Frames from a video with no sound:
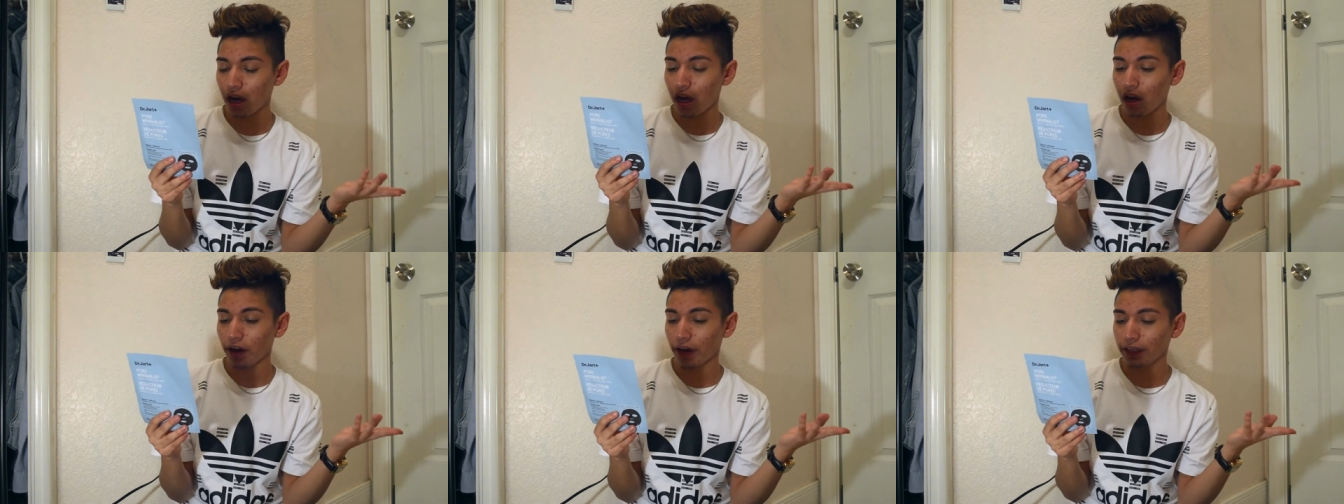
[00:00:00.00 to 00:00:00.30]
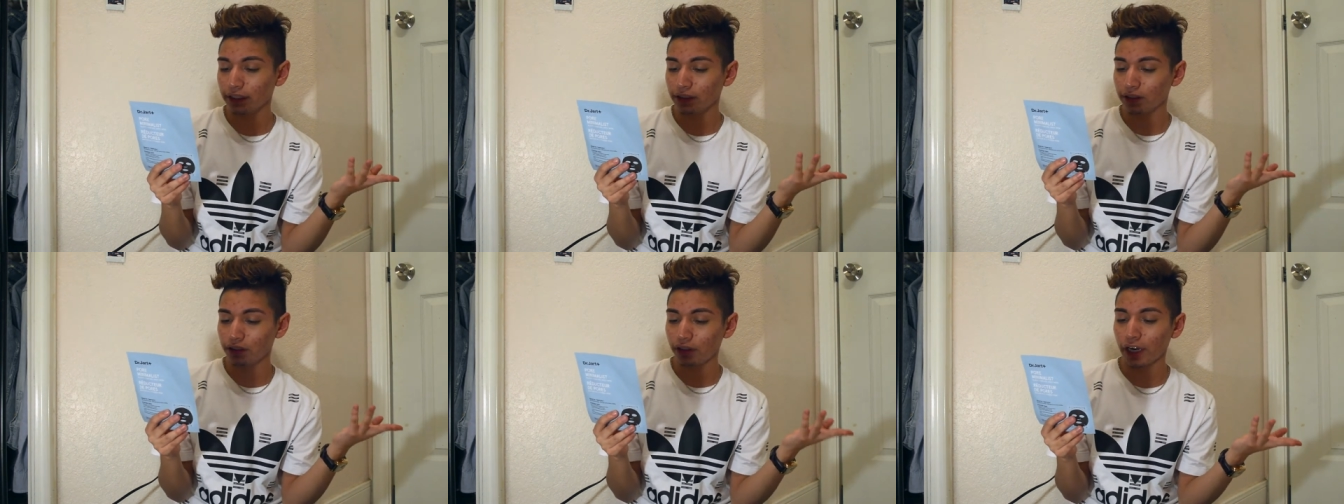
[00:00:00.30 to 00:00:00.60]

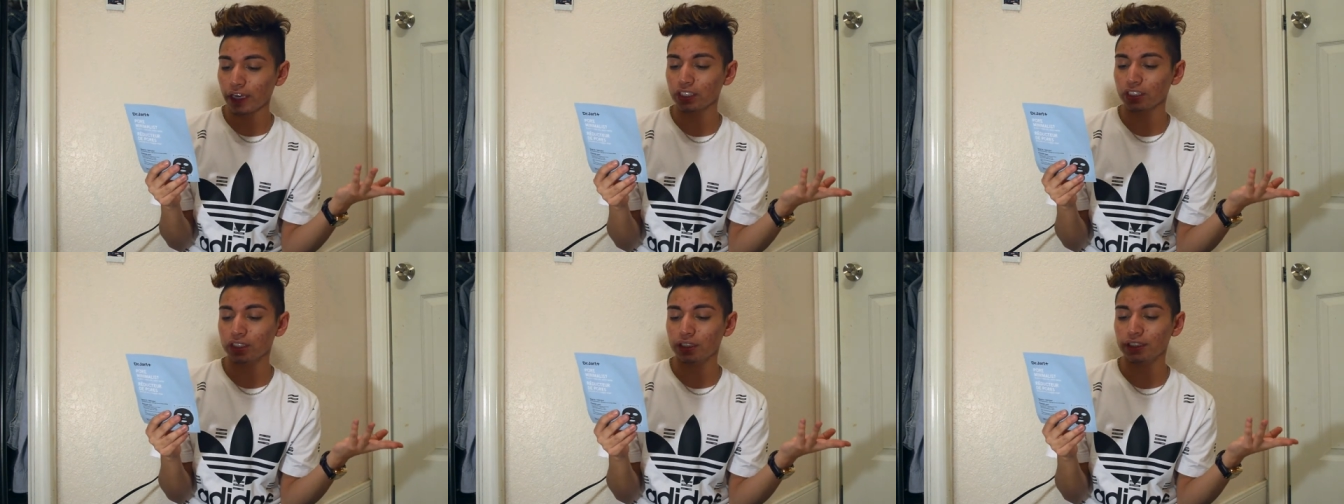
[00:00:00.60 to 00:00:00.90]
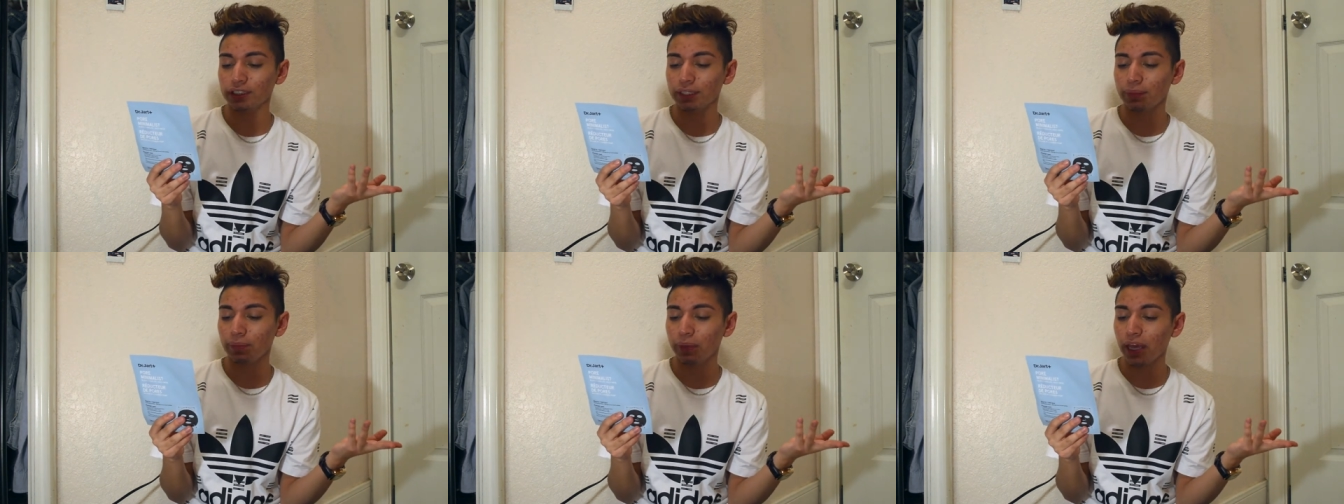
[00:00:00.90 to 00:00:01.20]
Okay, so
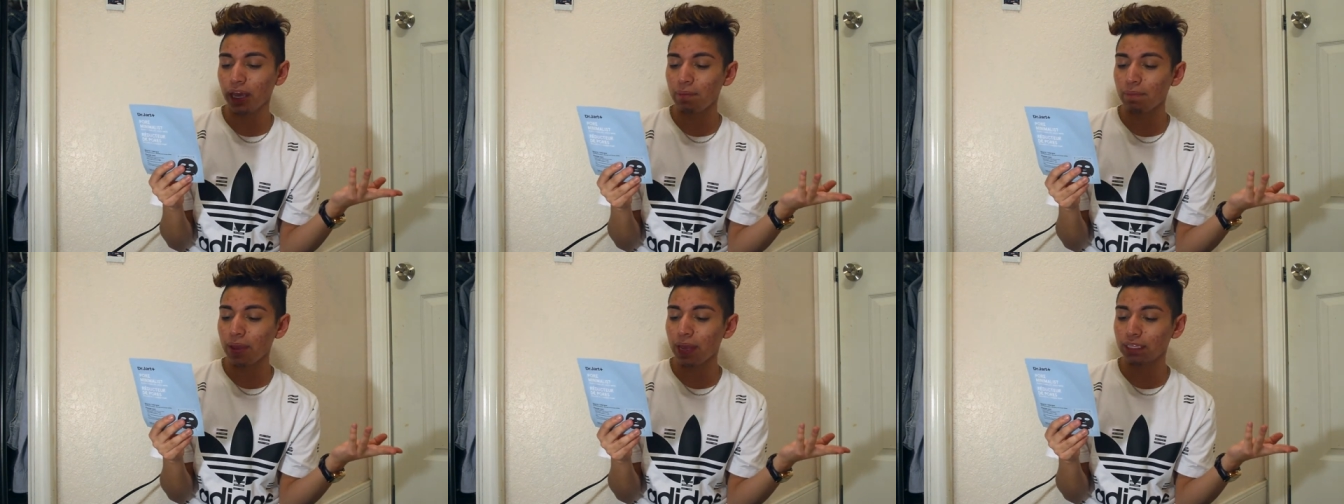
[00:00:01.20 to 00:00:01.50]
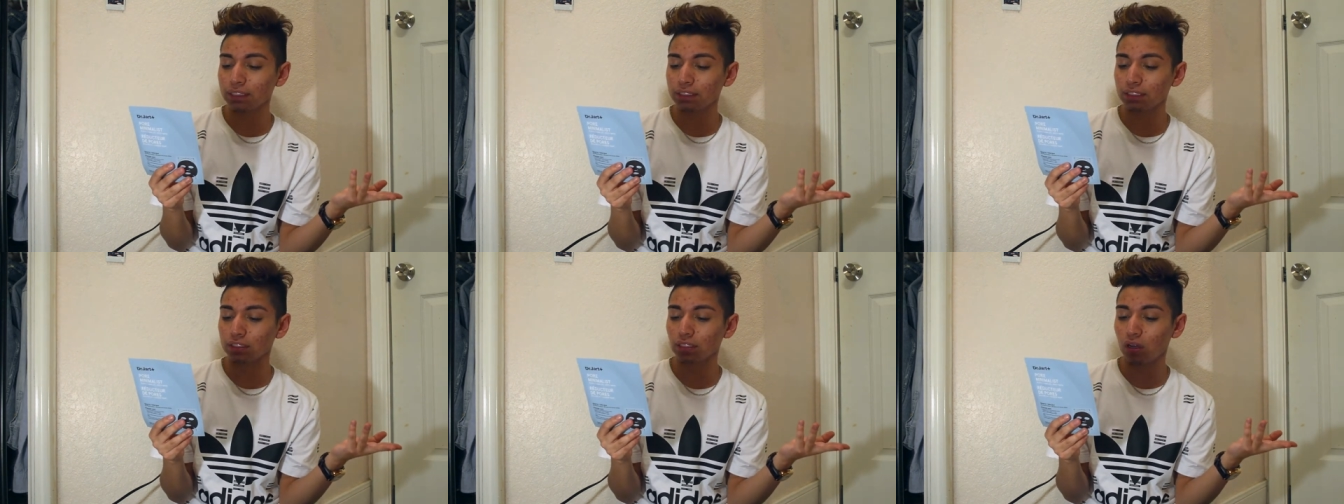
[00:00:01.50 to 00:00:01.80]
directions. Apply
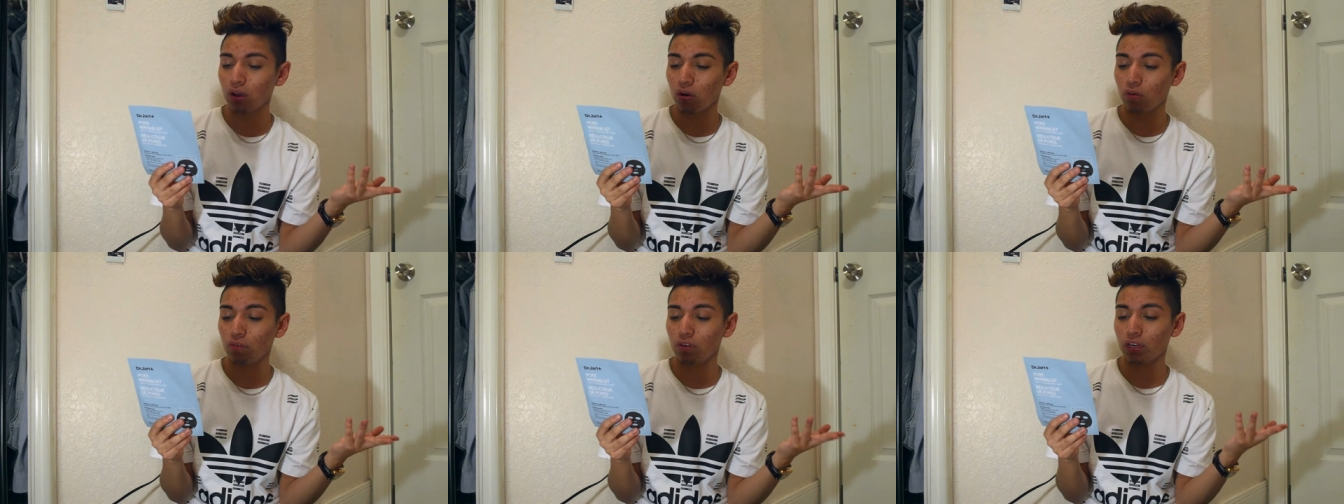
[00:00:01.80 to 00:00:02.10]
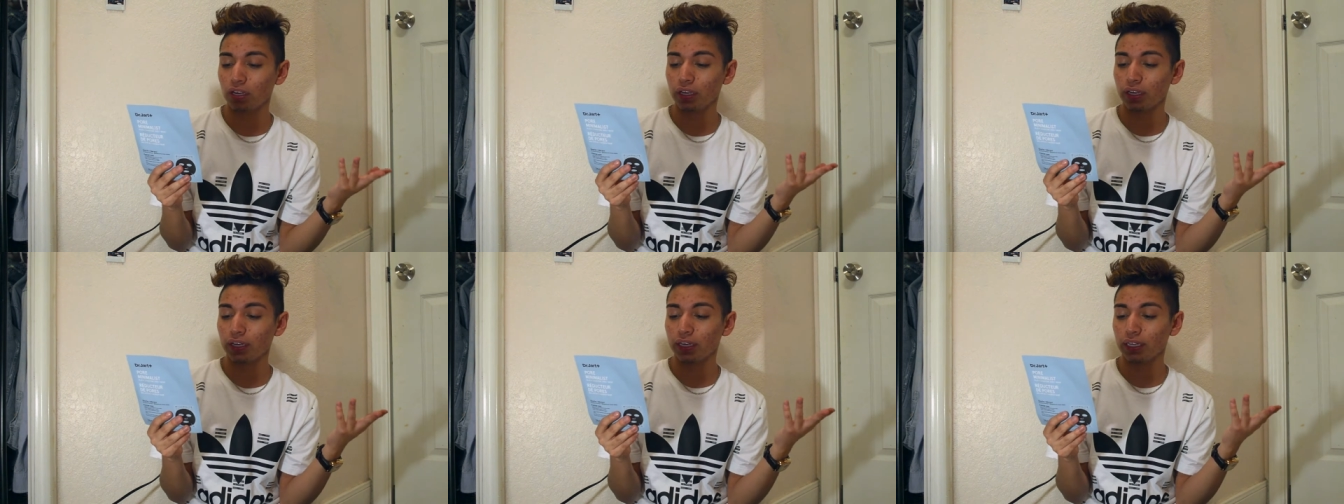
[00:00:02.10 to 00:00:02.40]
mask
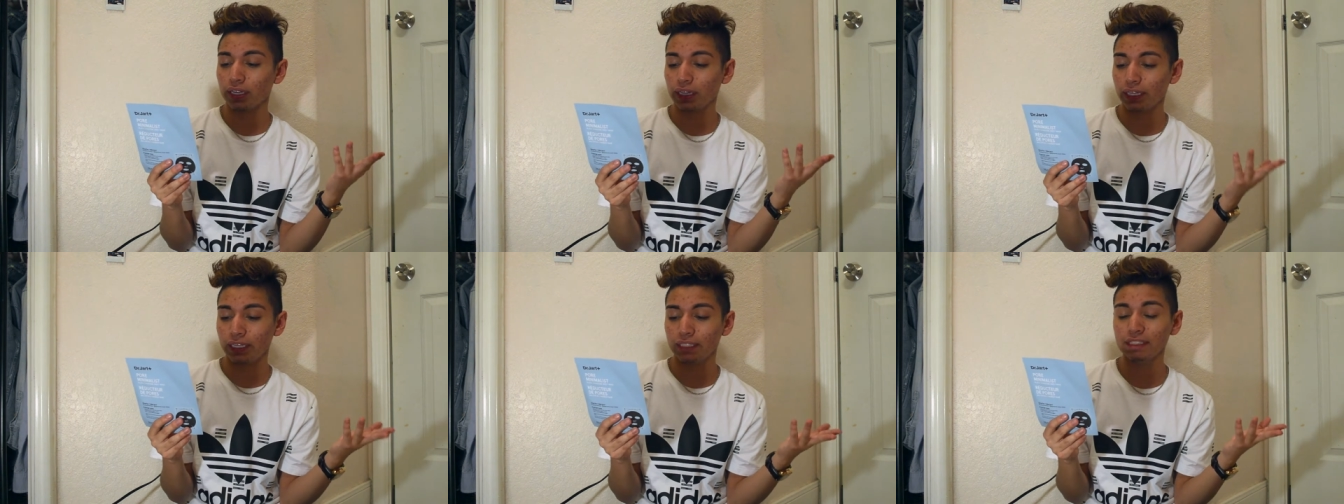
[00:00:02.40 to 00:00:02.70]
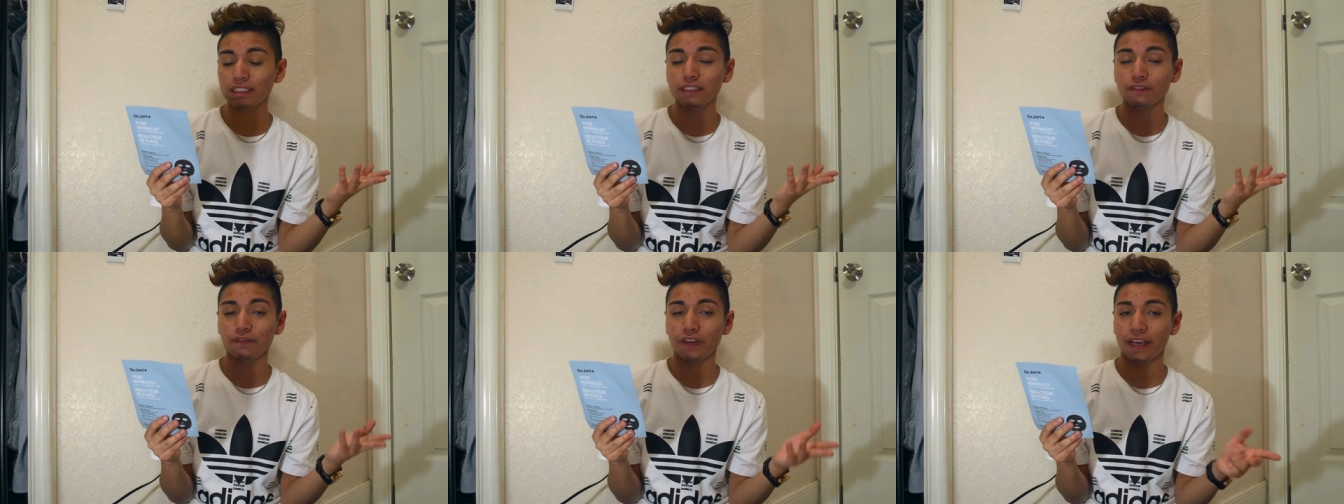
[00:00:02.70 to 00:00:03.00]
over
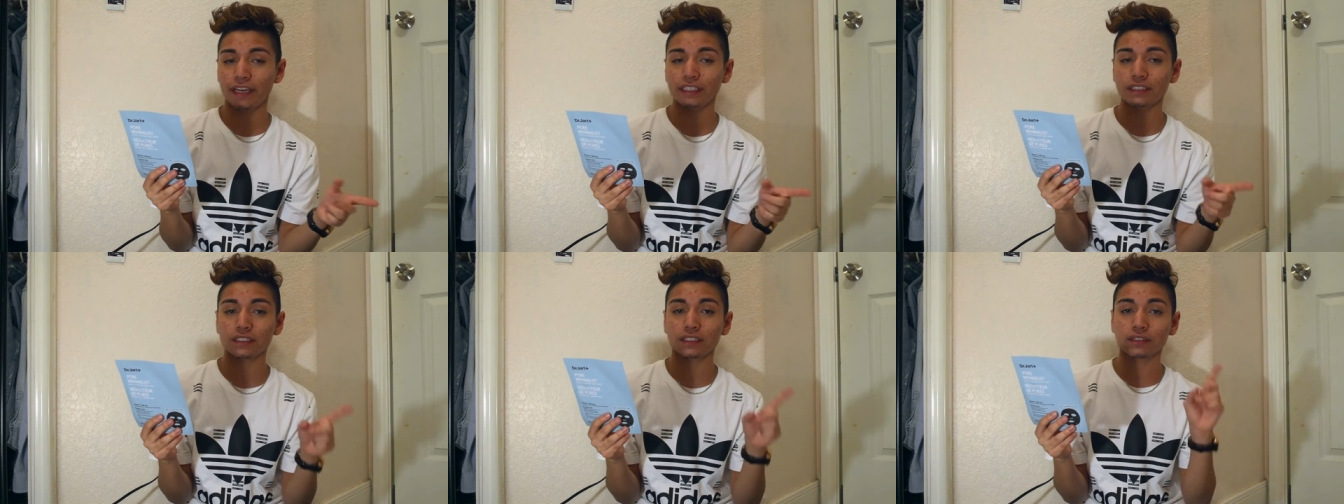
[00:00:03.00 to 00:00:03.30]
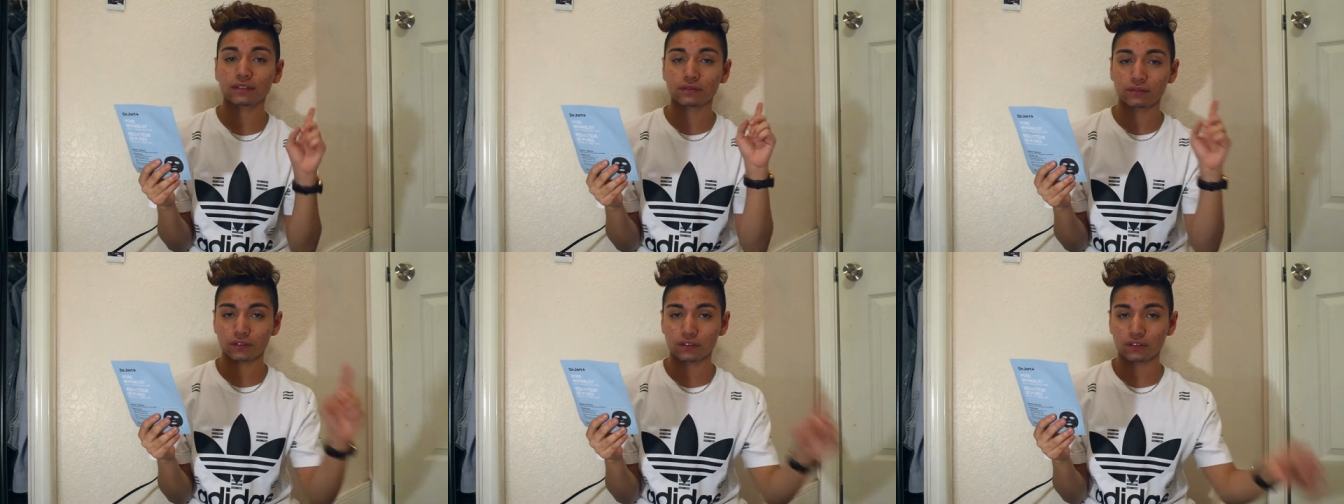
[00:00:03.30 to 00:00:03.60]
cleanse face.